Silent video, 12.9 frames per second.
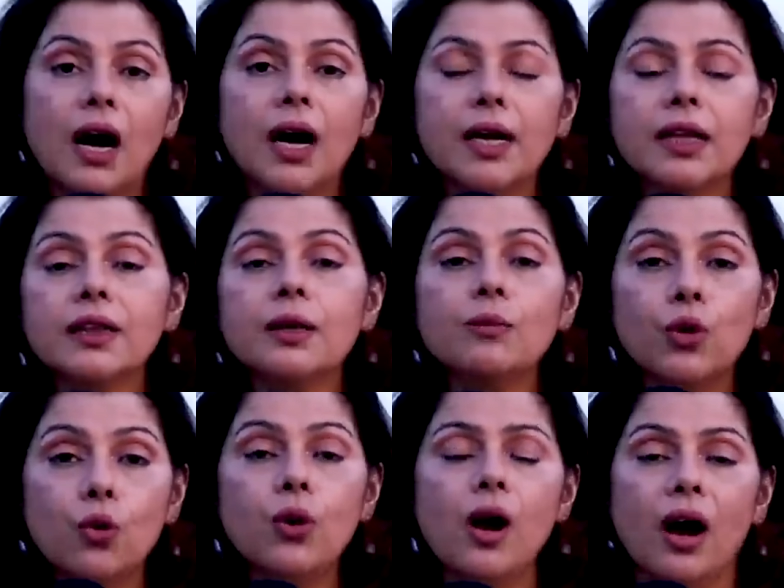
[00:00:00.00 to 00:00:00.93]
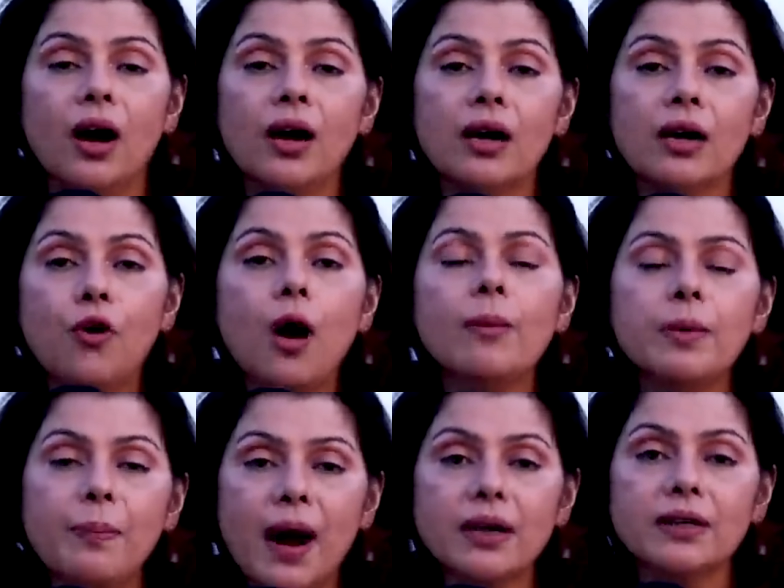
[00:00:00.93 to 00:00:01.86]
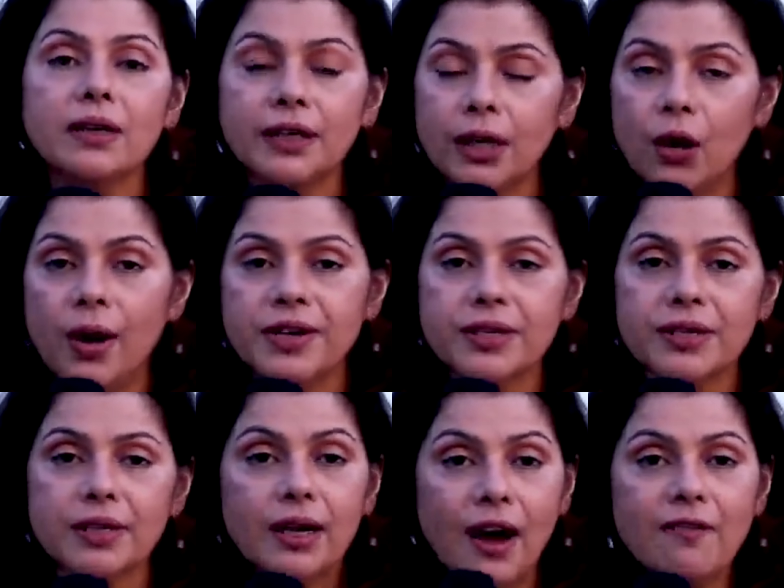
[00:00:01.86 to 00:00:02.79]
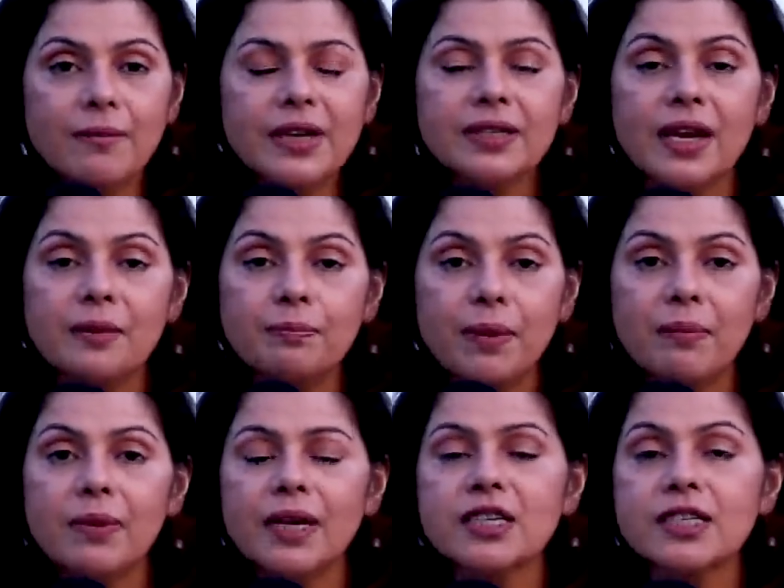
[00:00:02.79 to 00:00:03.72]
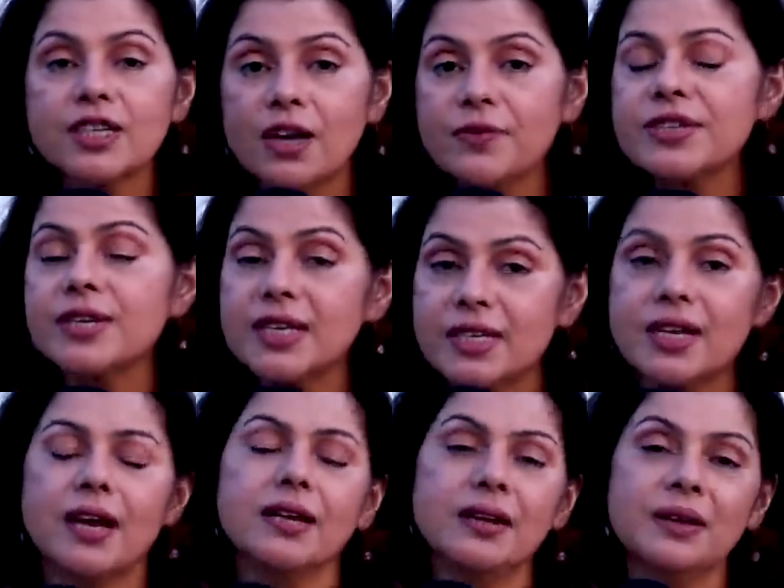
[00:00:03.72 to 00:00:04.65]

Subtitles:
Arindam Guha, former partner Deloitte, Government and Public Services, said,